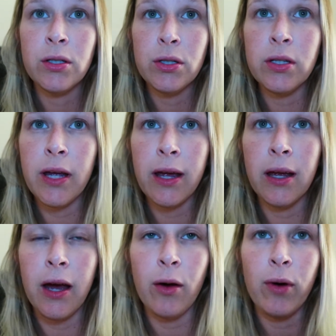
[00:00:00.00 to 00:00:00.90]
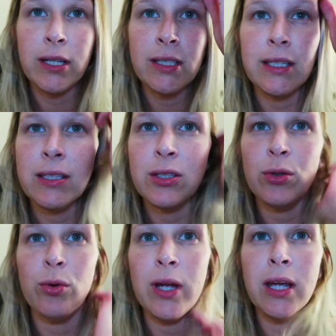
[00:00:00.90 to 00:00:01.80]
Today I went
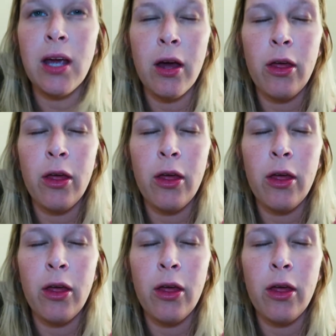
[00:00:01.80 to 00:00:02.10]
into week